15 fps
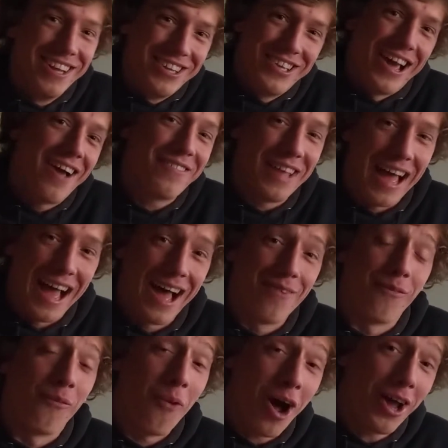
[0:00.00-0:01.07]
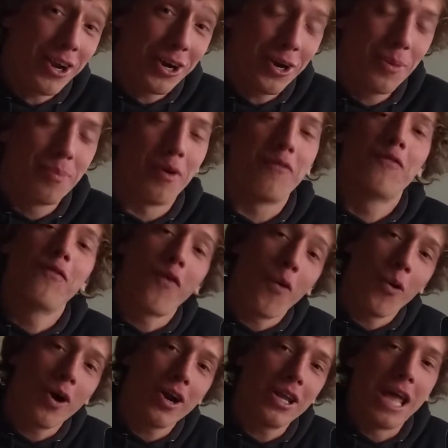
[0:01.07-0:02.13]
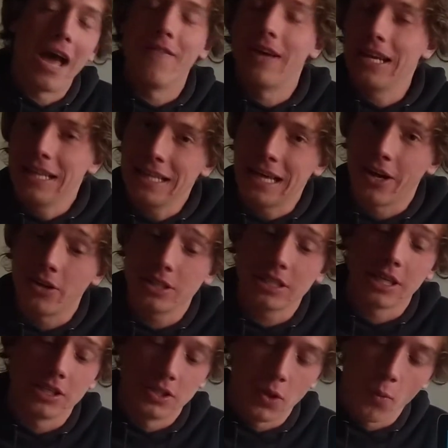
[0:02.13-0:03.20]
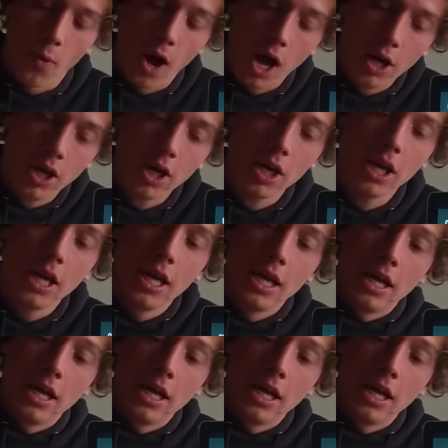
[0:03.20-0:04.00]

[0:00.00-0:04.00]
You have to have water before you have anything else, because the water